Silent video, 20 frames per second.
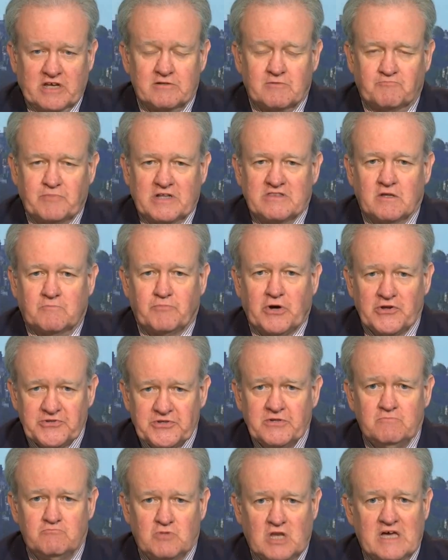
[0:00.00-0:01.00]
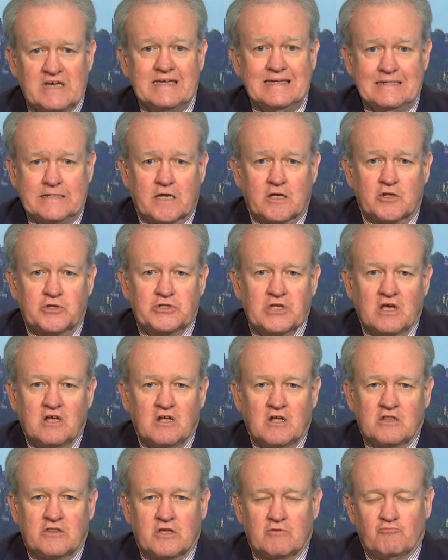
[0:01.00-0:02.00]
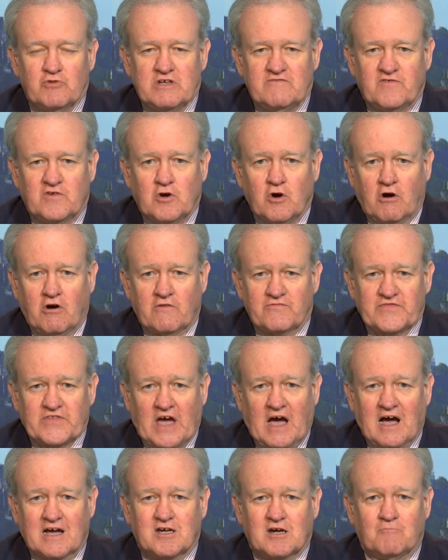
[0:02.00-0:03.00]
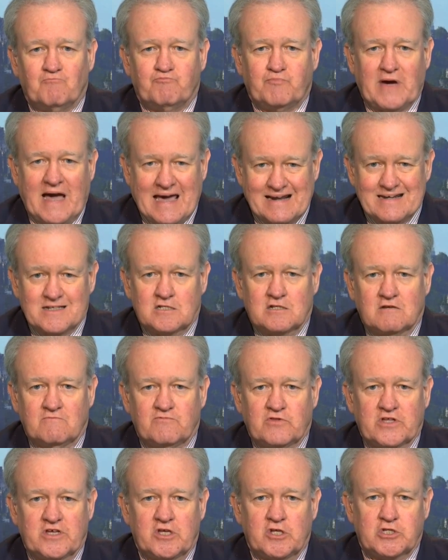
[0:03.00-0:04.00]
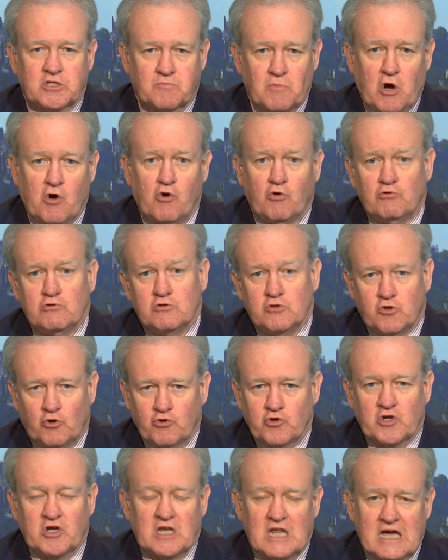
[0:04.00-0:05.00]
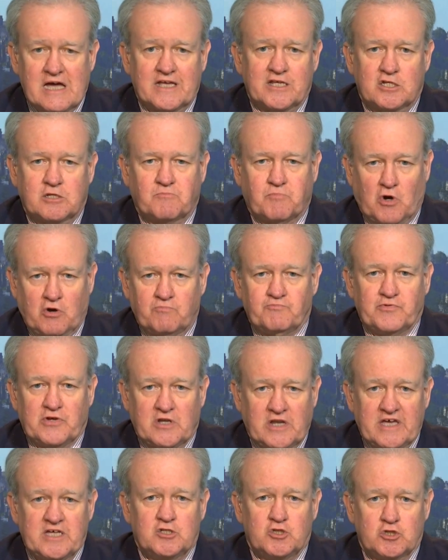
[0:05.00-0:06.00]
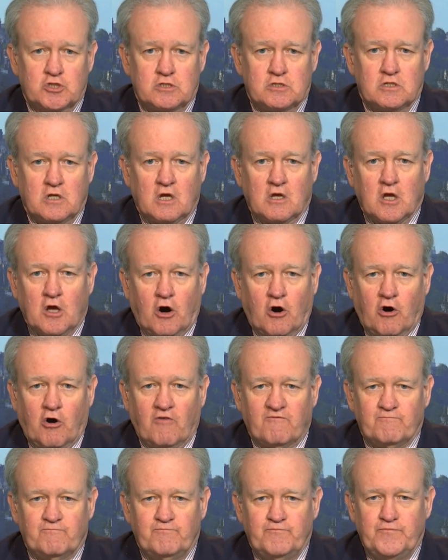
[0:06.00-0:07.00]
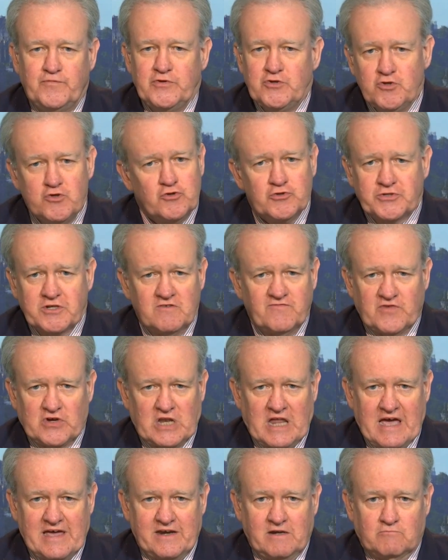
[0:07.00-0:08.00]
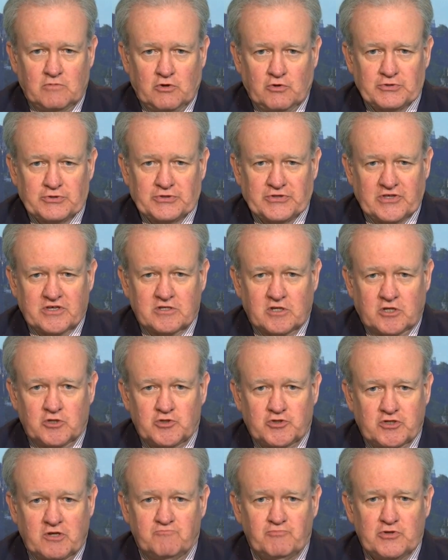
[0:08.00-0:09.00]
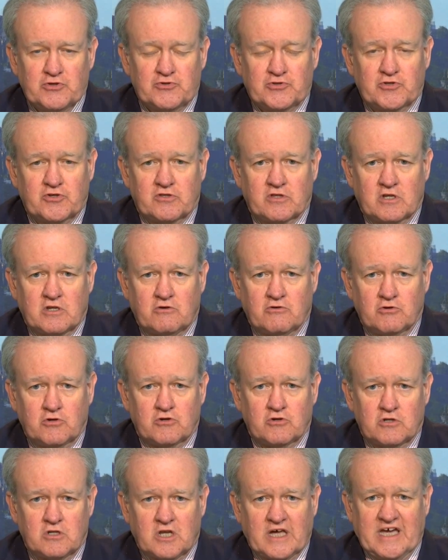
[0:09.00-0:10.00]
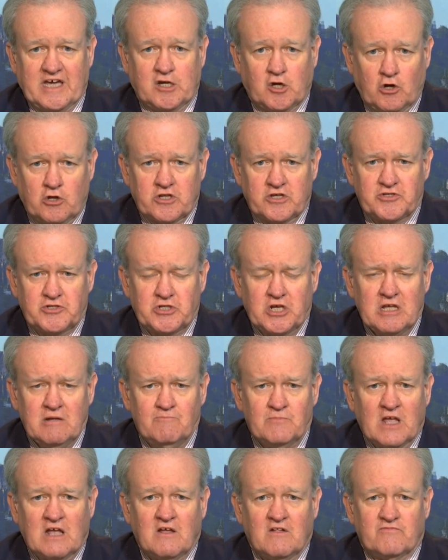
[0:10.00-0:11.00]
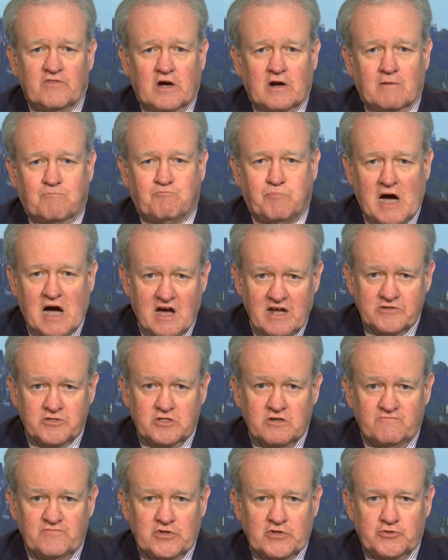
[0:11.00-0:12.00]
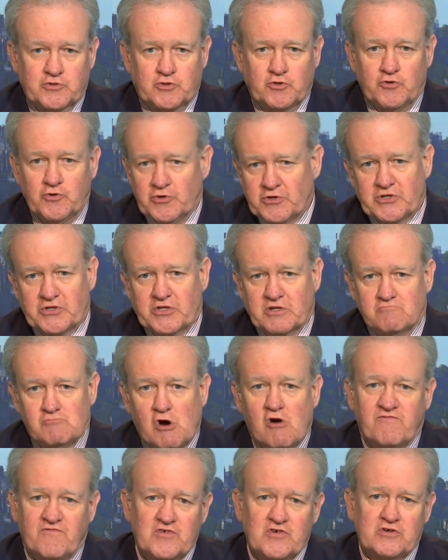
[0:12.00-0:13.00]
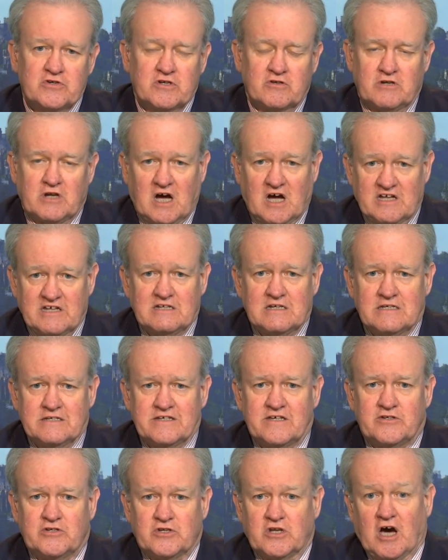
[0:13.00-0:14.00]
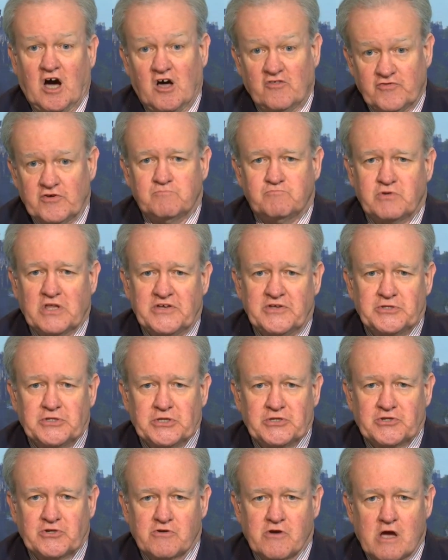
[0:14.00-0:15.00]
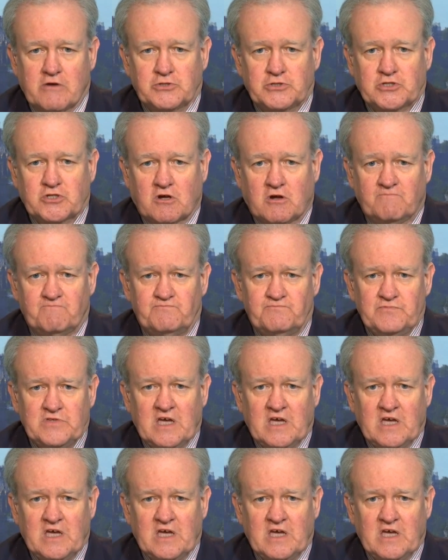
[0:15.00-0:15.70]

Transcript: but the bottom line is that we've got a comparatively small, localised population of beautiful animals that contribute to the local ecology, that are part of the tourism offer in Islay and other places around Scotland.